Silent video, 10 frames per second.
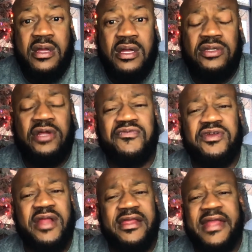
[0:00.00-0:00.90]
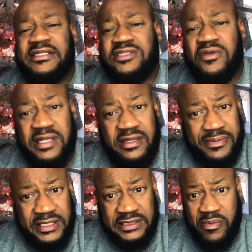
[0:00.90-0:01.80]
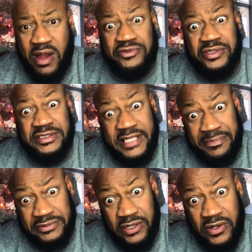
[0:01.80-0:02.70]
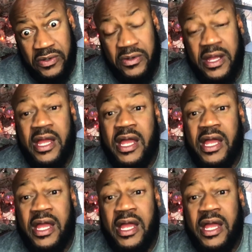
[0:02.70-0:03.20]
You got so many police departments, Georgia State Patrol,